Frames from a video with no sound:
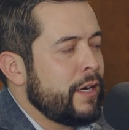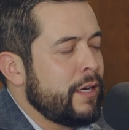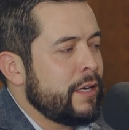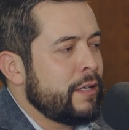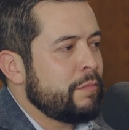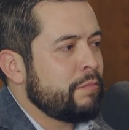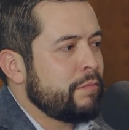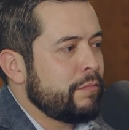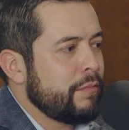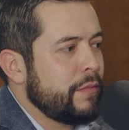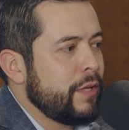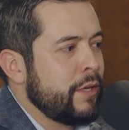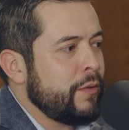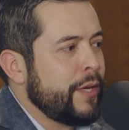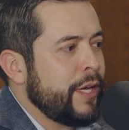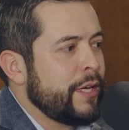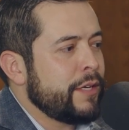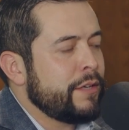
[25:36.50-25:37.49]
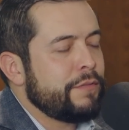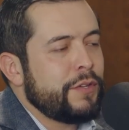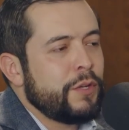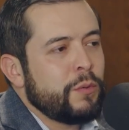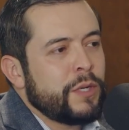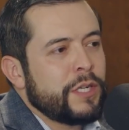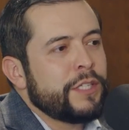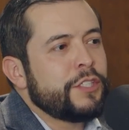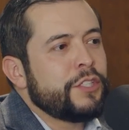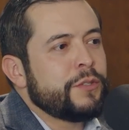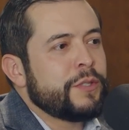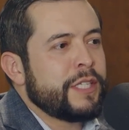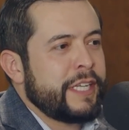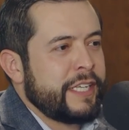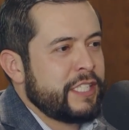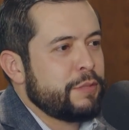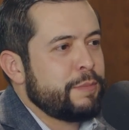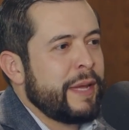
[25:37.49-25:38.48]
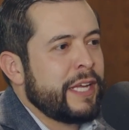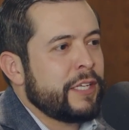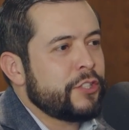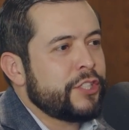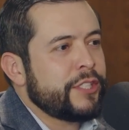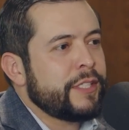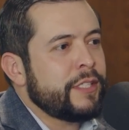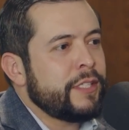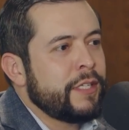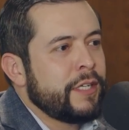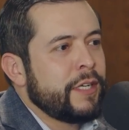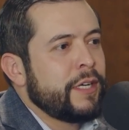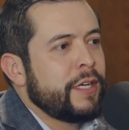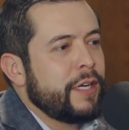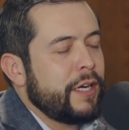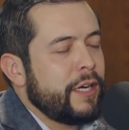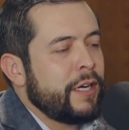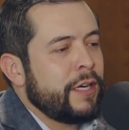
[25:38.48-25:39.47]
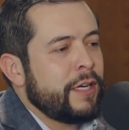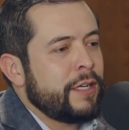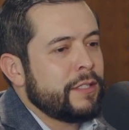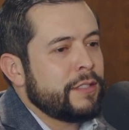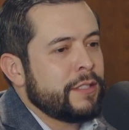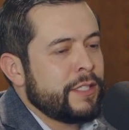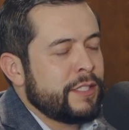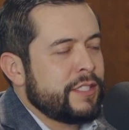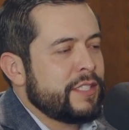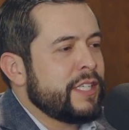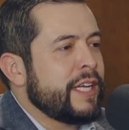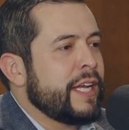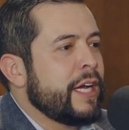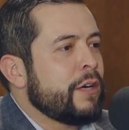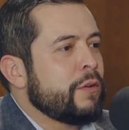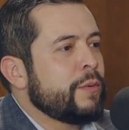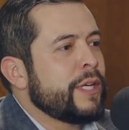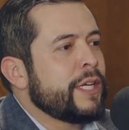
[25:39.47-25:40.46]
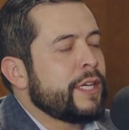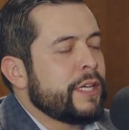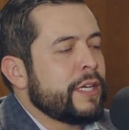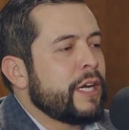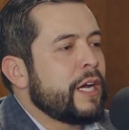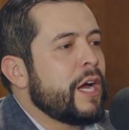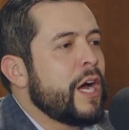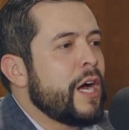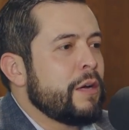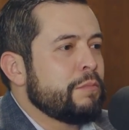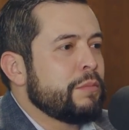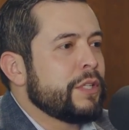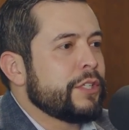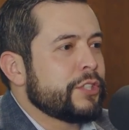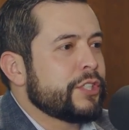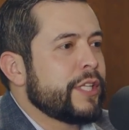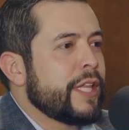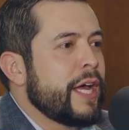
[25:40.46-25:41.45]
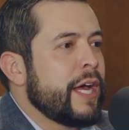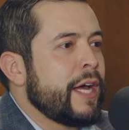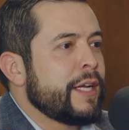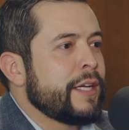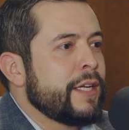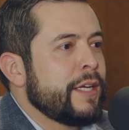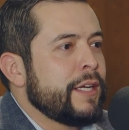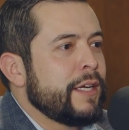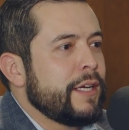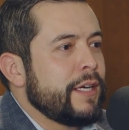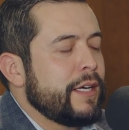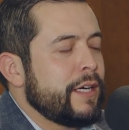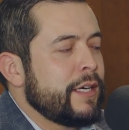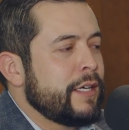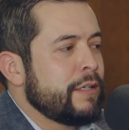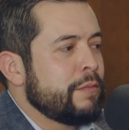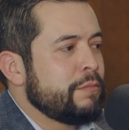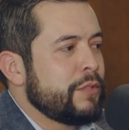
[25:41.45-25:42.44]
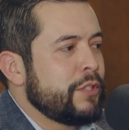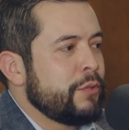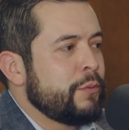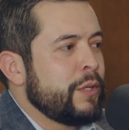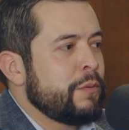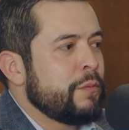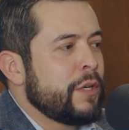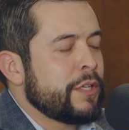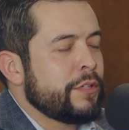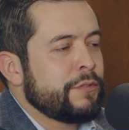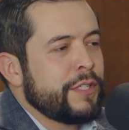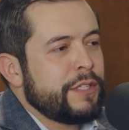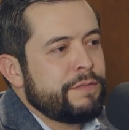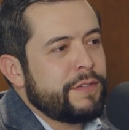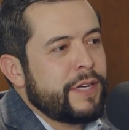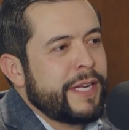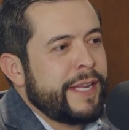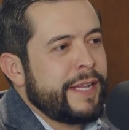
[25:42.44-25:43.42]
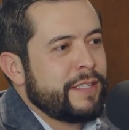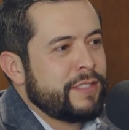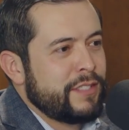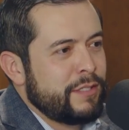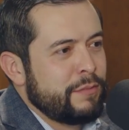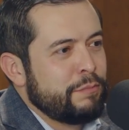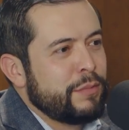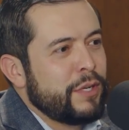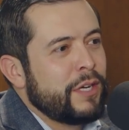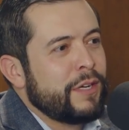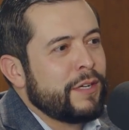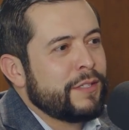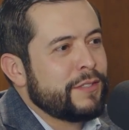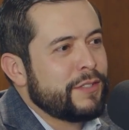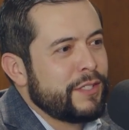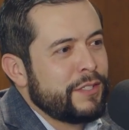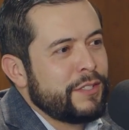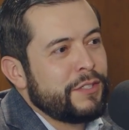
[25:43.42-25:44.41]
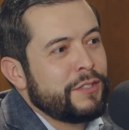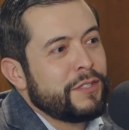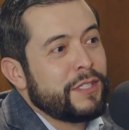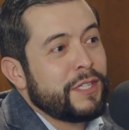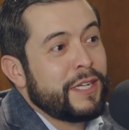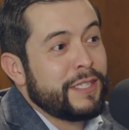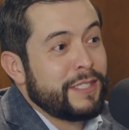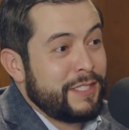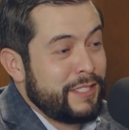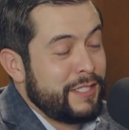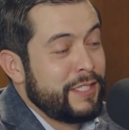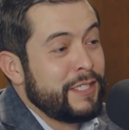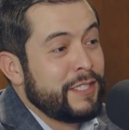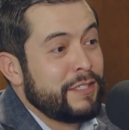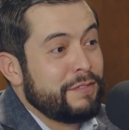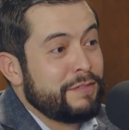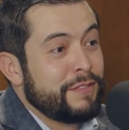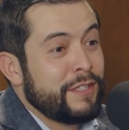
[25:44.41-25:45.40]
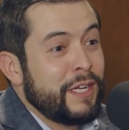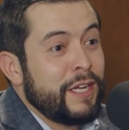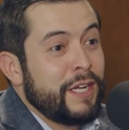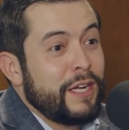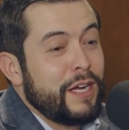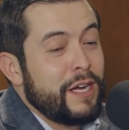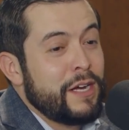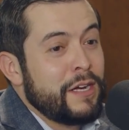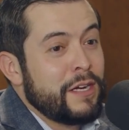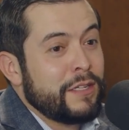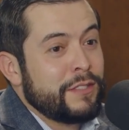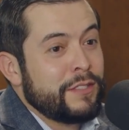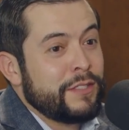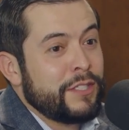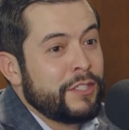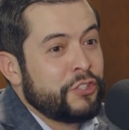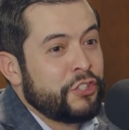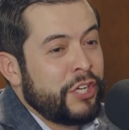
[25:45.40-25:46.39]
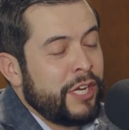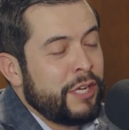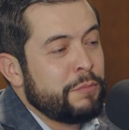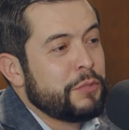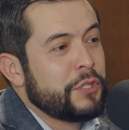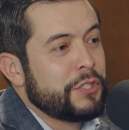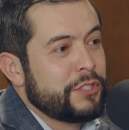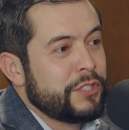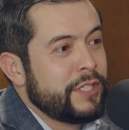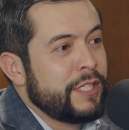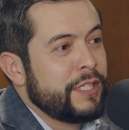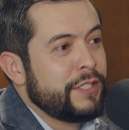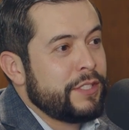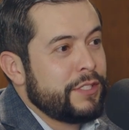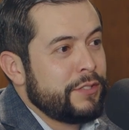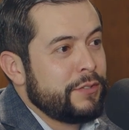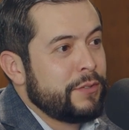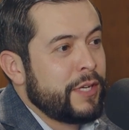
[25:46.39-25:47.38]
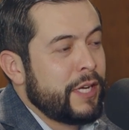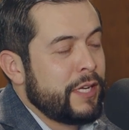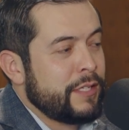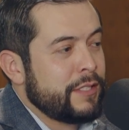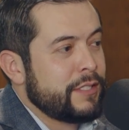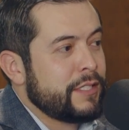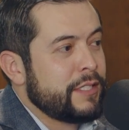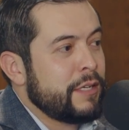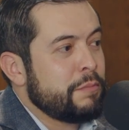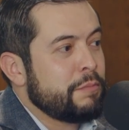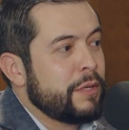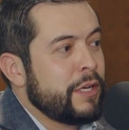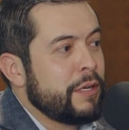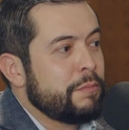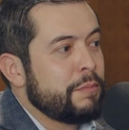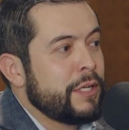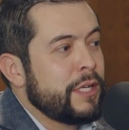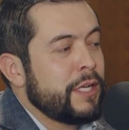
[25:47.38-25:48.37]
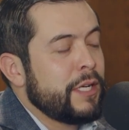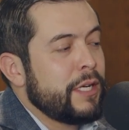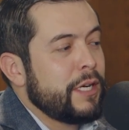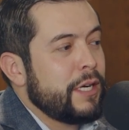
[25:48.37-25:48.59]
okay, if you want to do an expansion, let's see how we can accomplish that. Do we want to refinance some bonds and utilize TIF? Do the chambers need to kind of step up